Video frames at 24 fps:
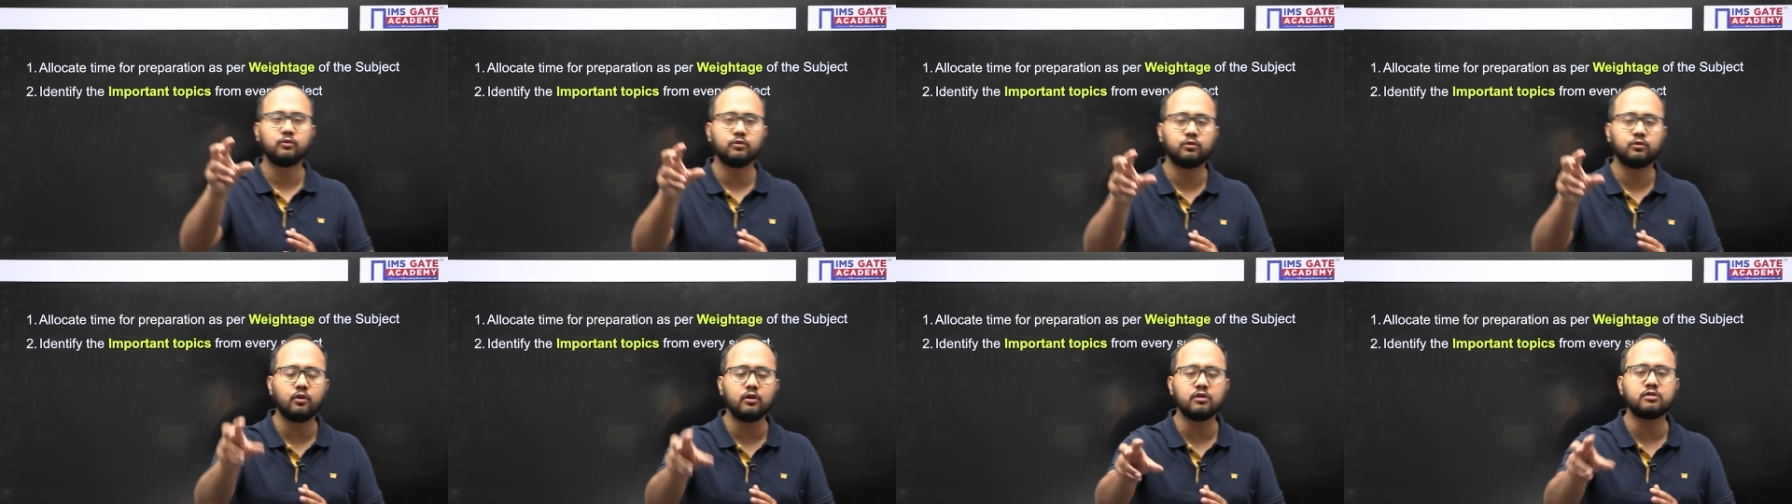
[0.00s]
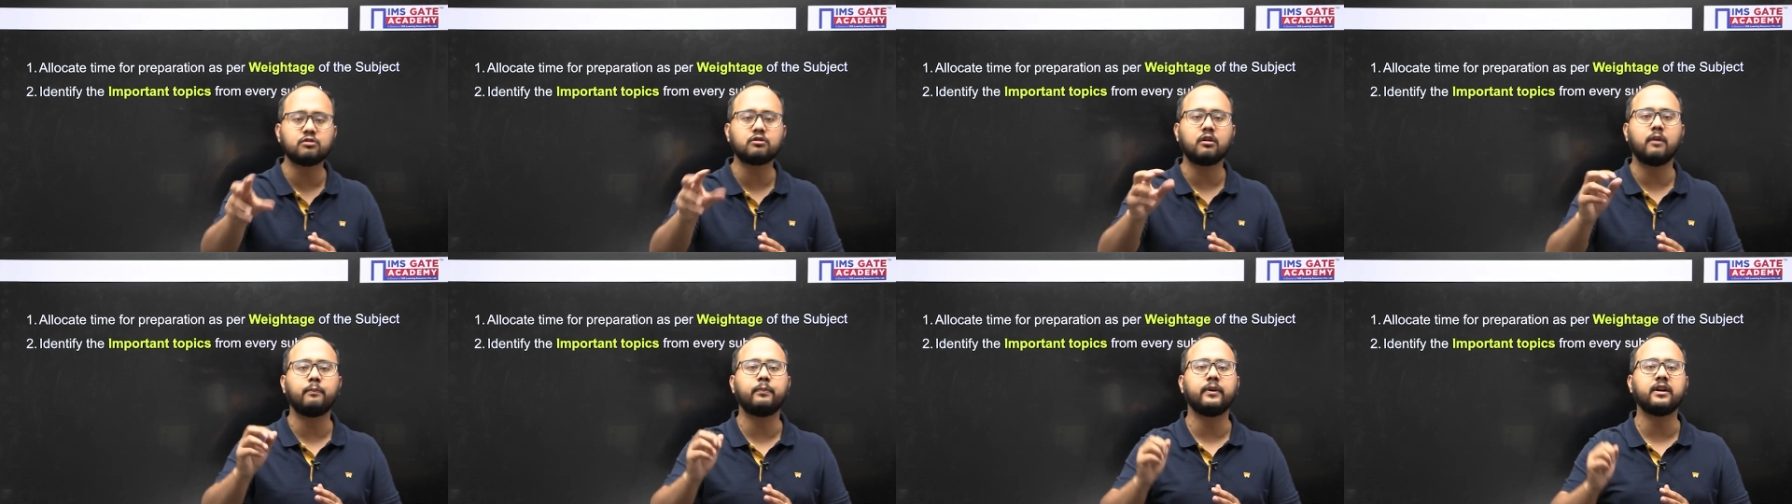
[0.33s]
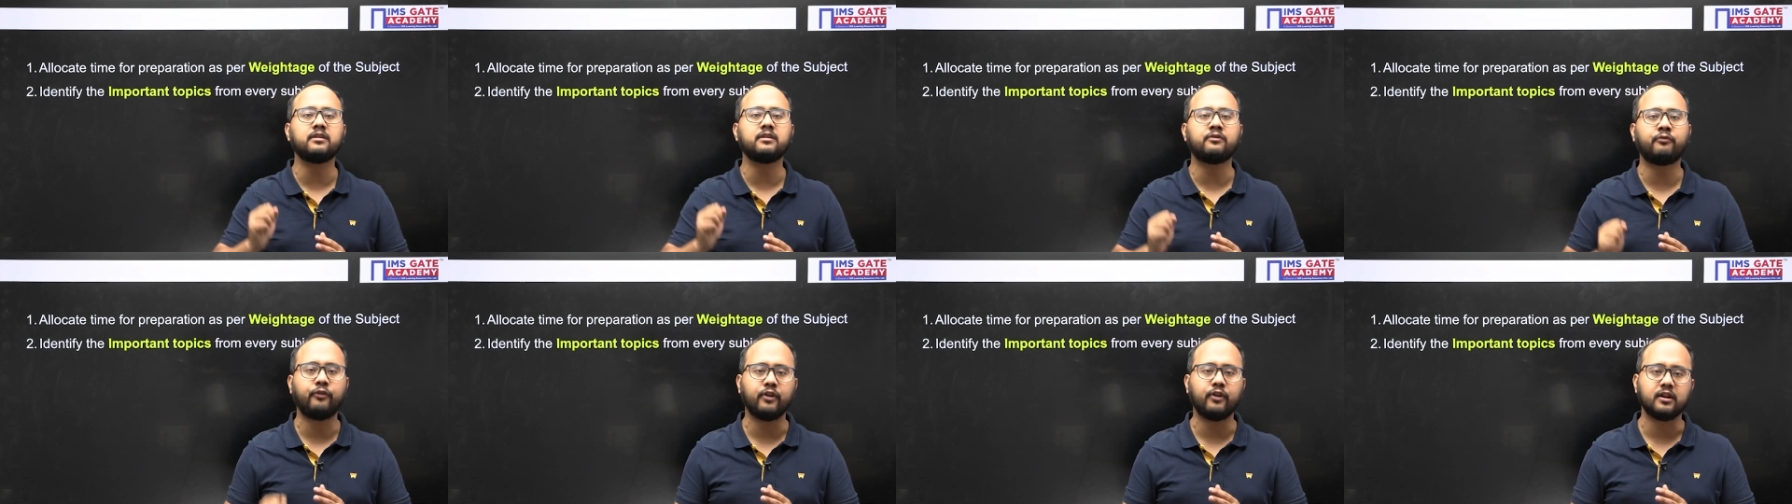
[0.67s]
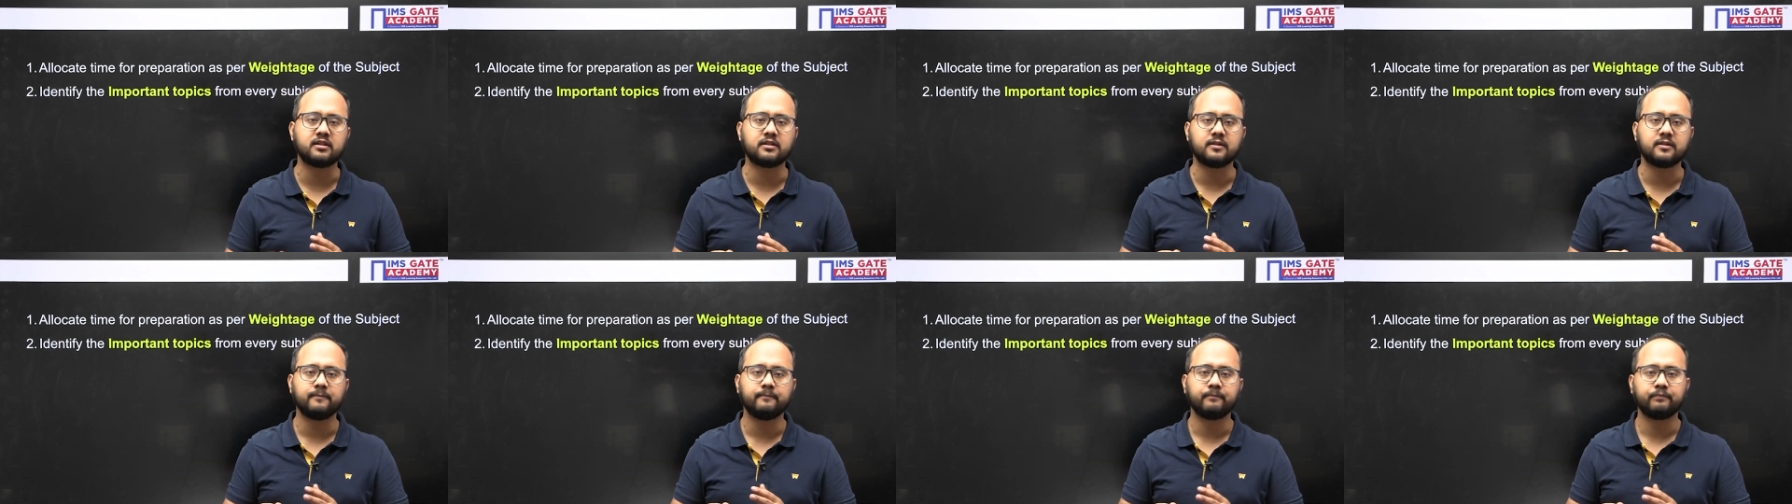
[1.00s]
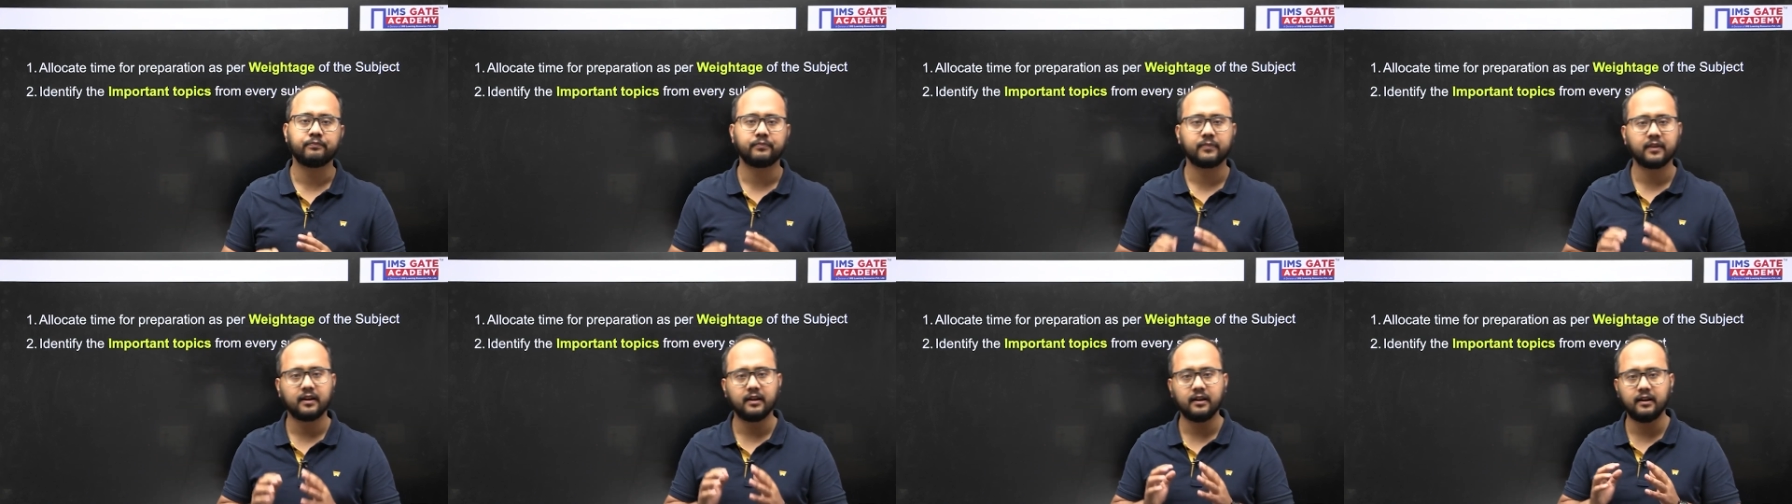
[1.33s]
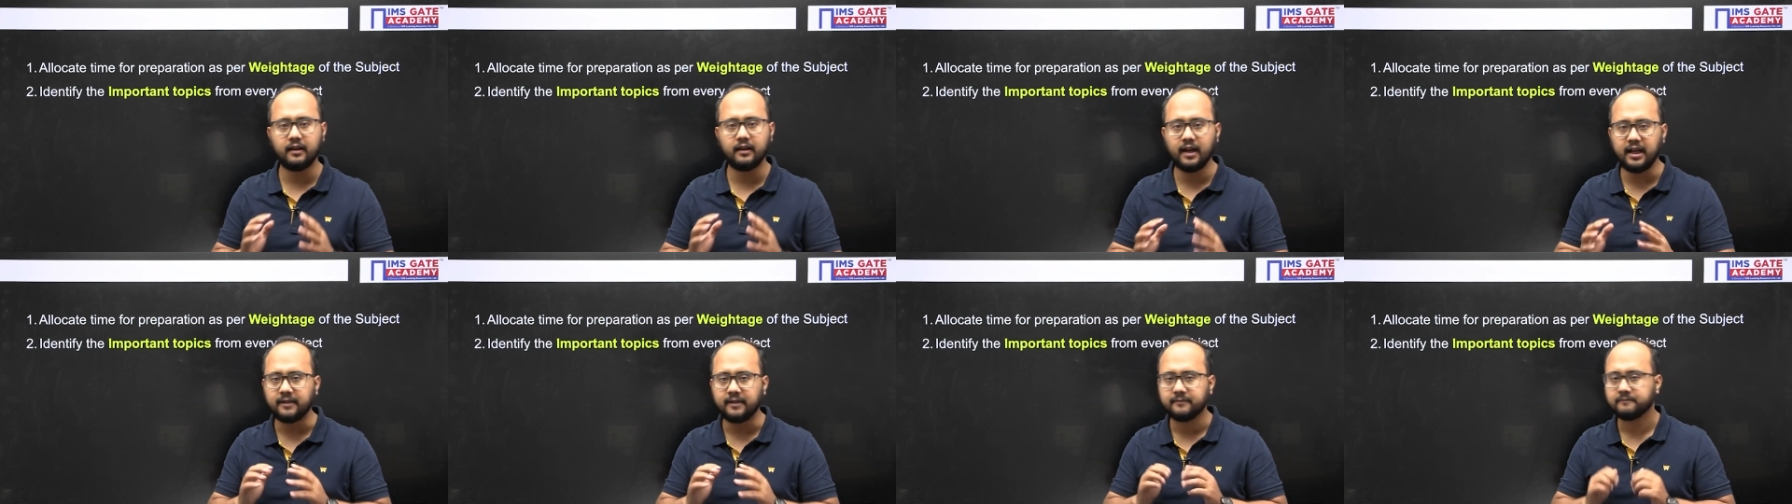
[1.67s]
those topics first,
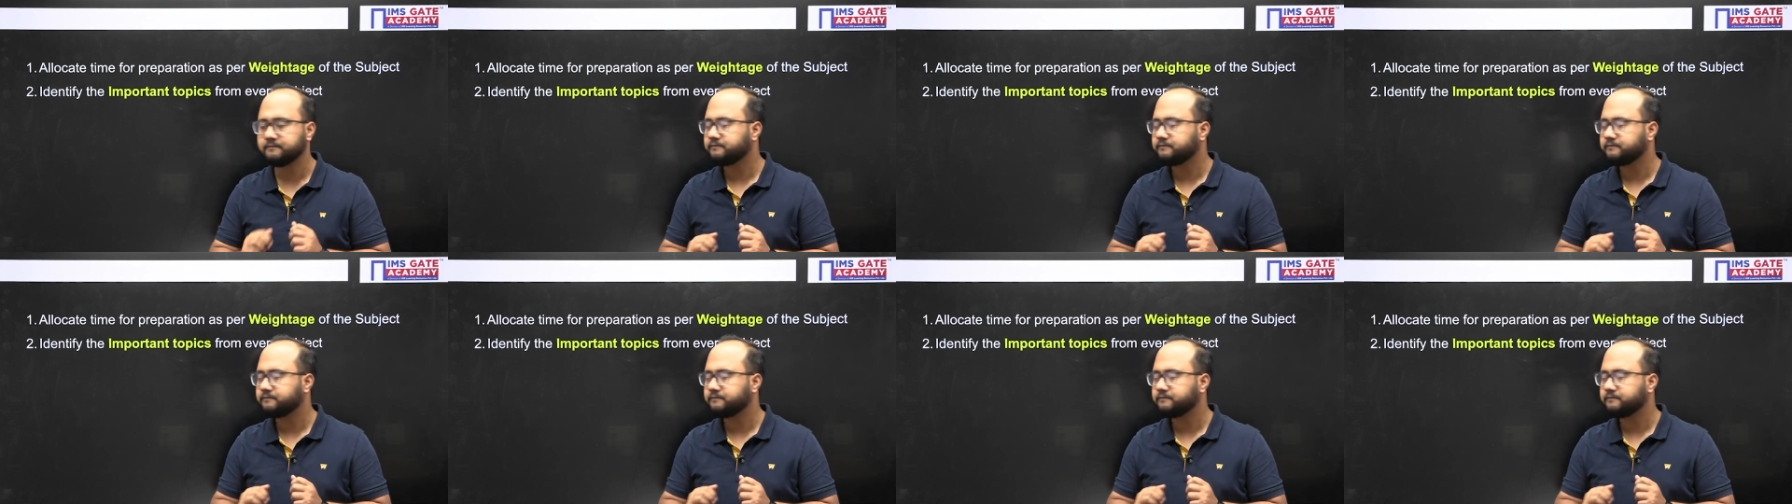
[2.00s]
right?